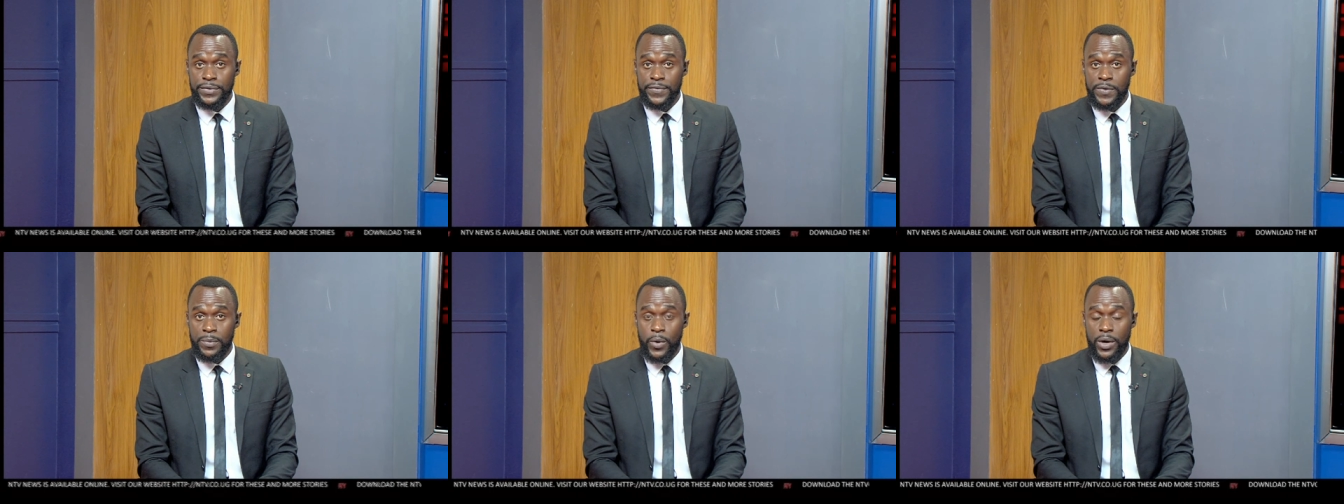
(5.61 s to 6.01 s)

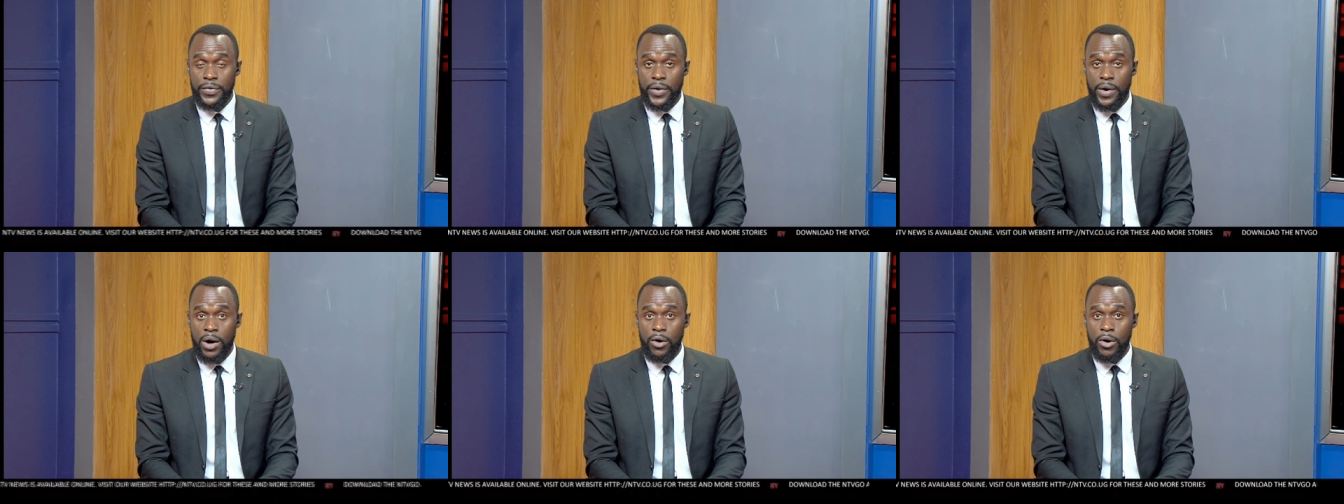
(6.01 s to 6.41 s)
from where
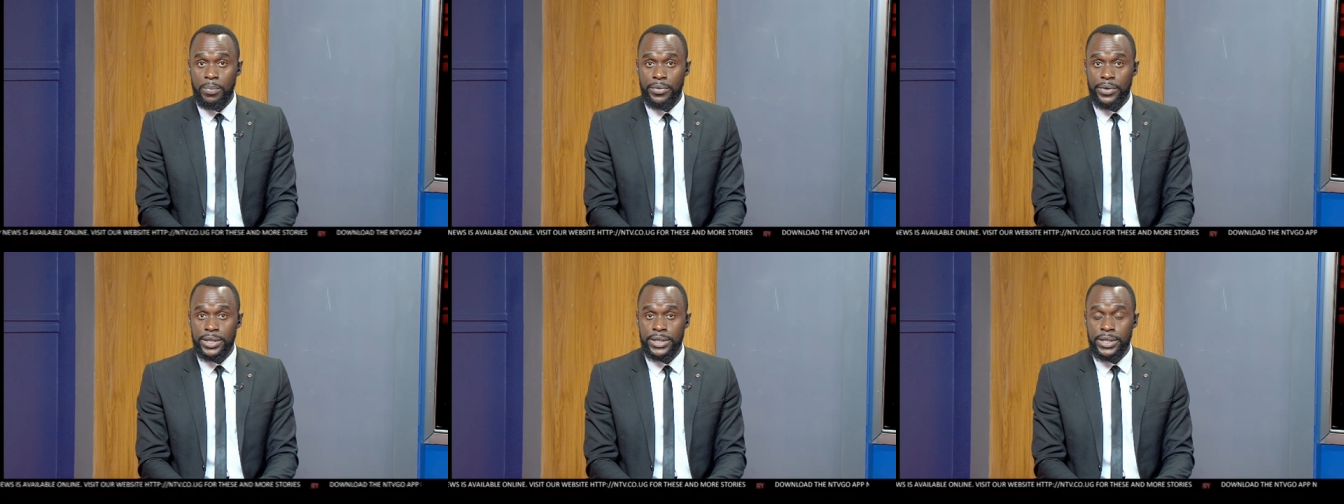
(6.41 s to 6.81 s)
they are
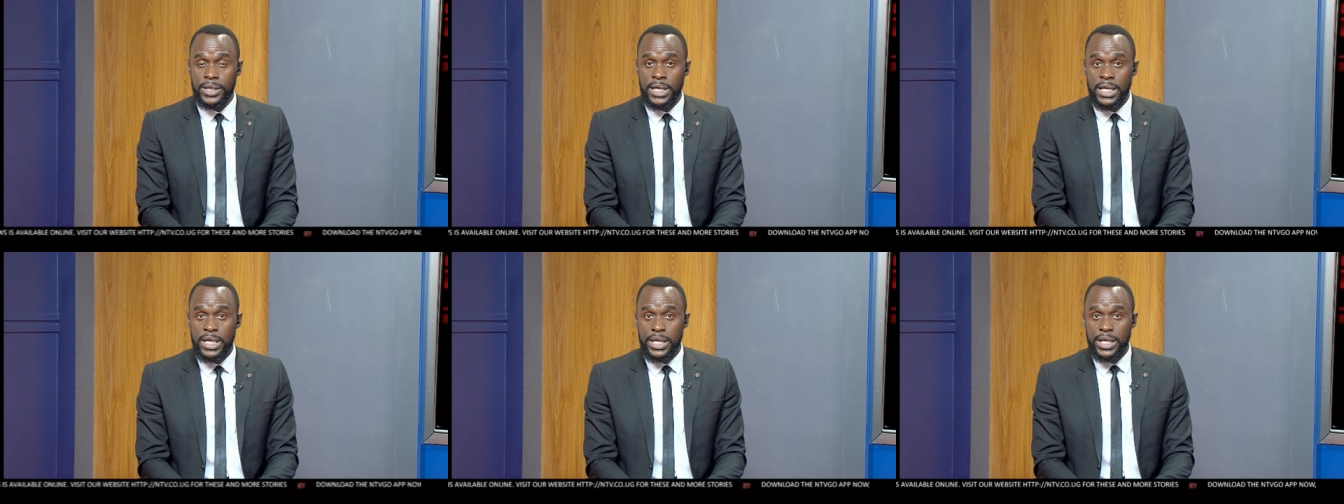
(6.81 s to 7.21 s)
operating
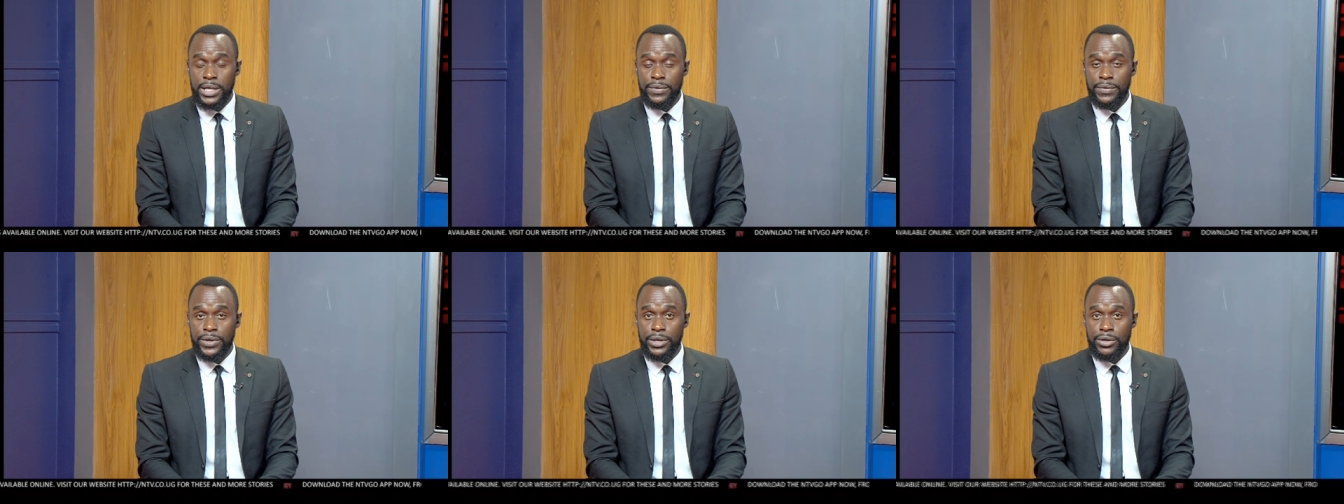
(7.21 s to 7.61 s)

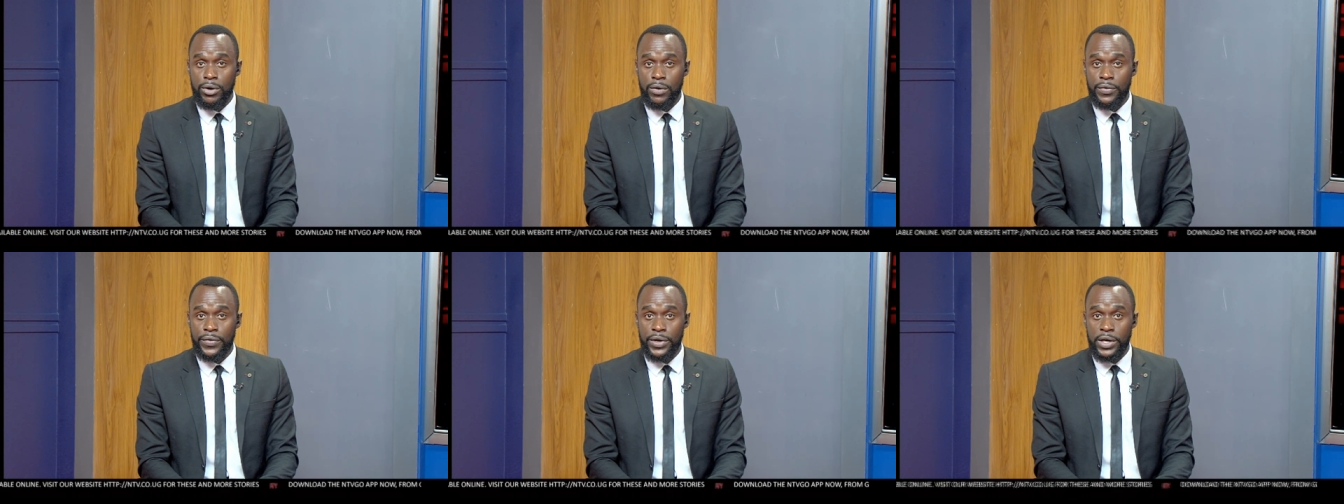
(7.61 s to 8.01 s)
in the
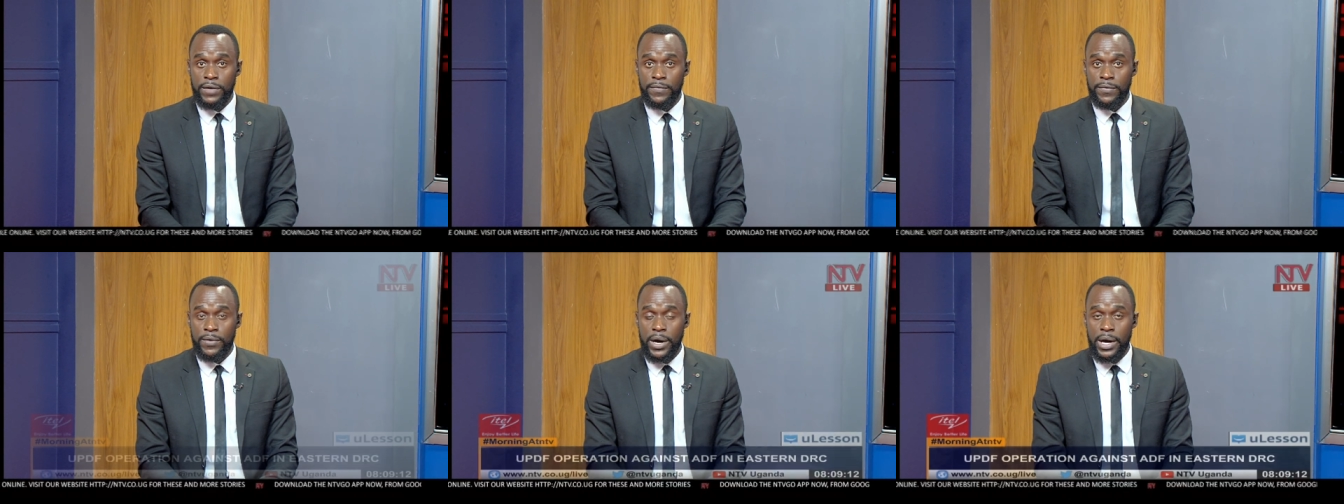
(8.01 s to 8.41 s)
North
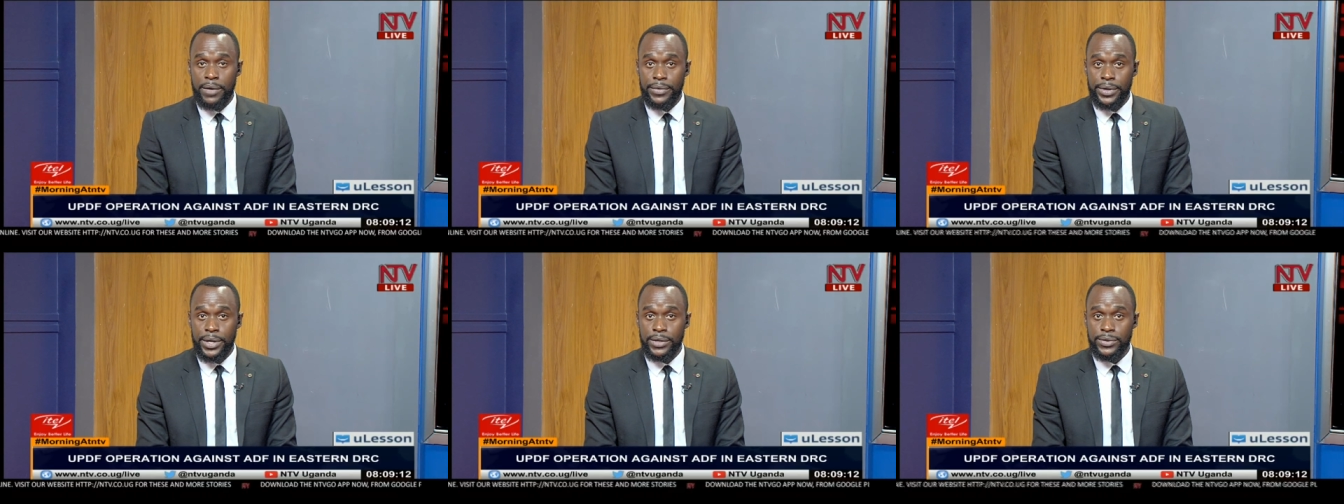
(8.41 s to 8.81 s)
Kivu
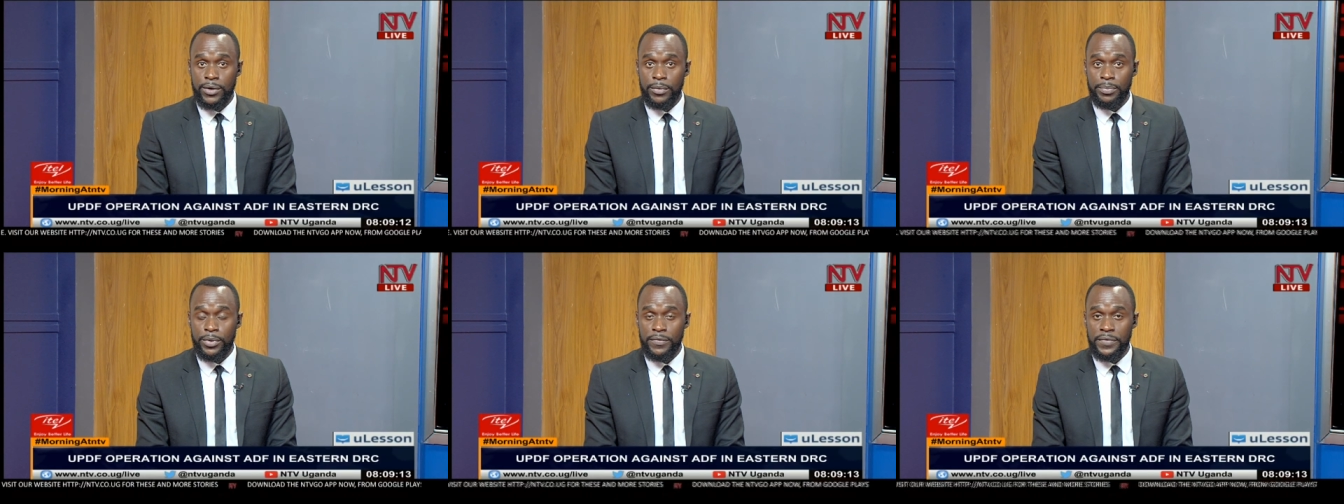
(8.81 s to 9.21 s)
areas
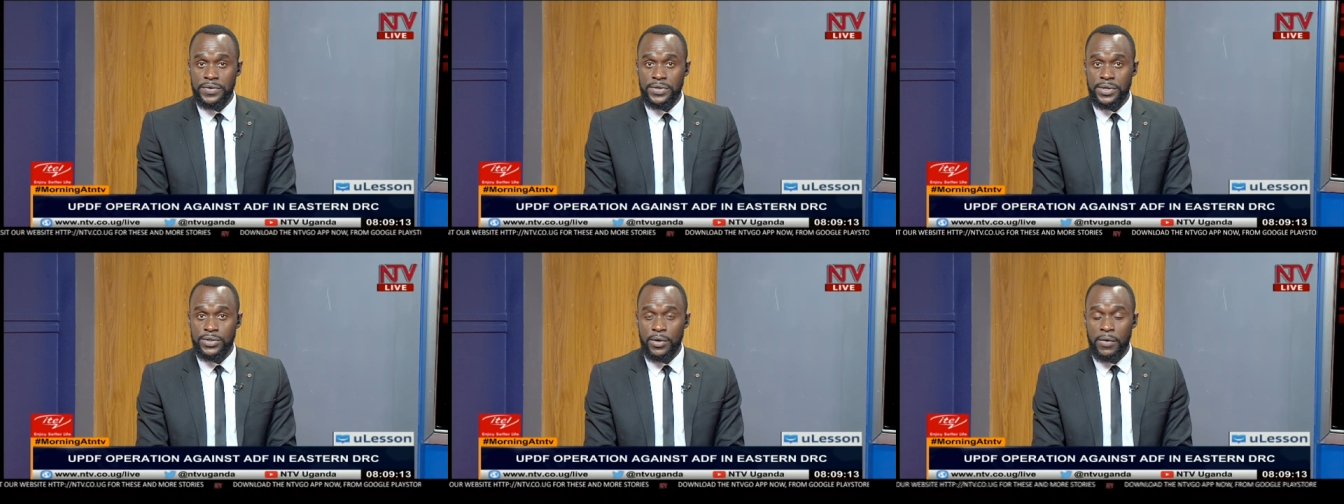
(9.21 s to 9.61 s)
or
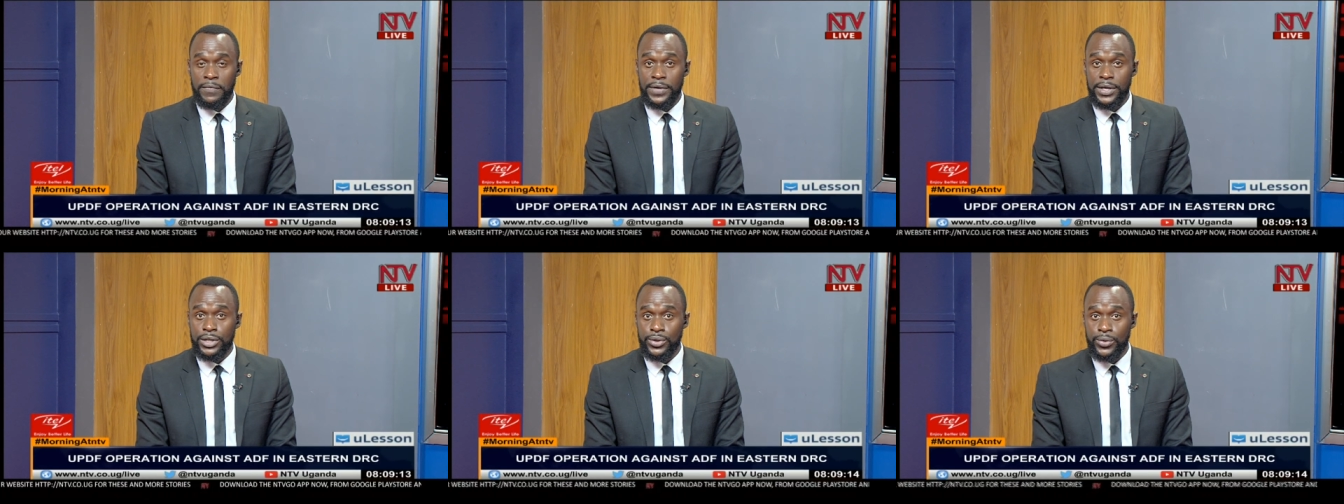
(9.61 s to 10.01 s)
provinces of
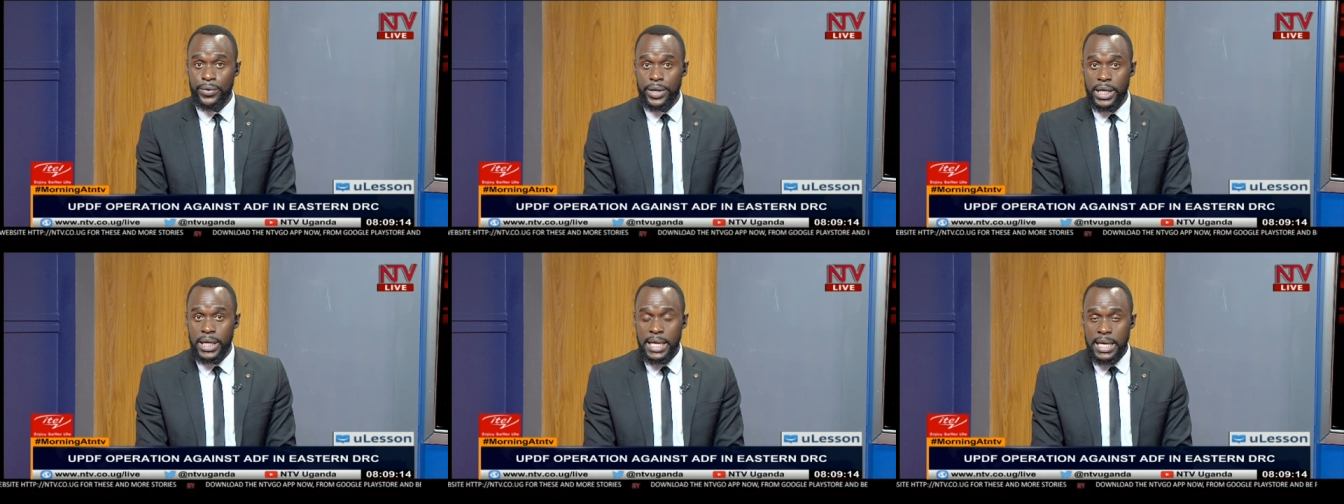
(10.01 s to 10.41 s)

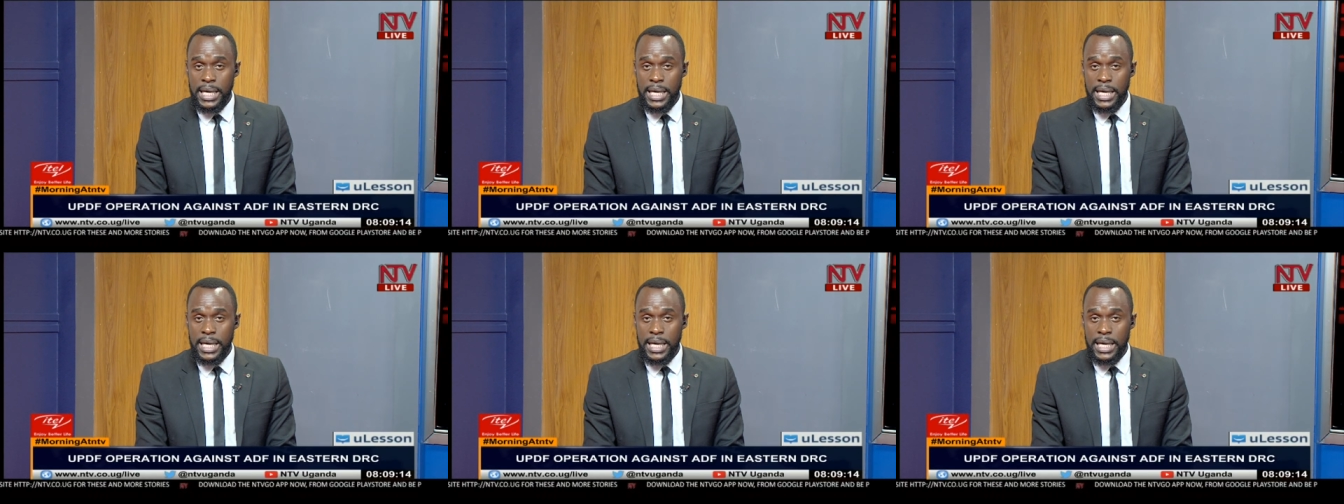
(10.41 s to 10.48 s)
Ituri